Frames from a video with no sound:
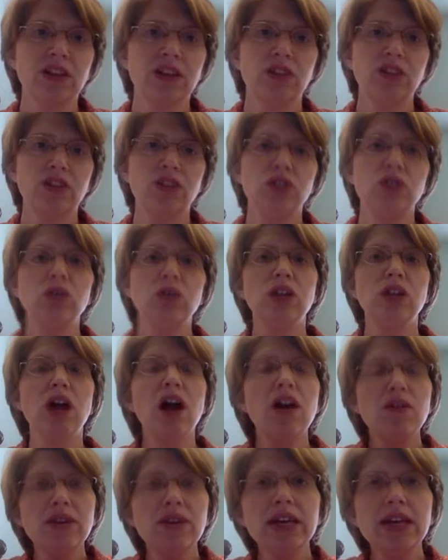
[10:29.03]
To
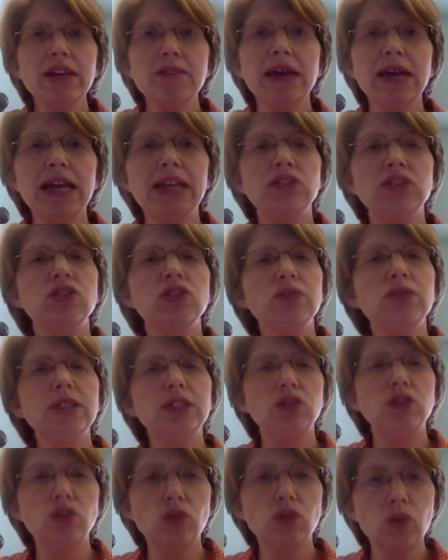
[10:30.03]
love Him and to
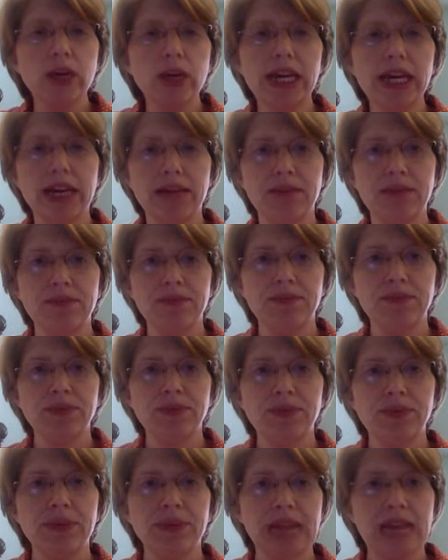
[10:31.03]
enjoy Him.
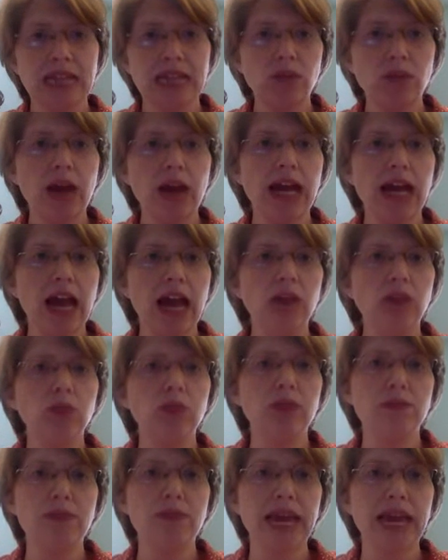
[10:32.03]
That's why I
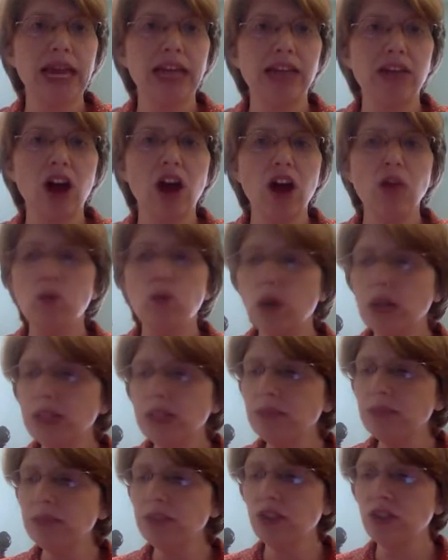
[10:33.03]
was made. God
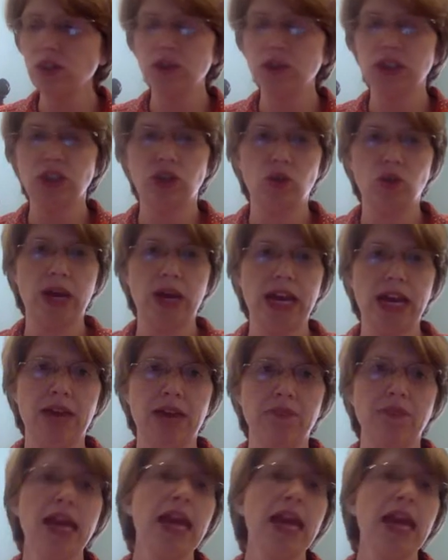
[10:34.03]
wants me to enjoy Him.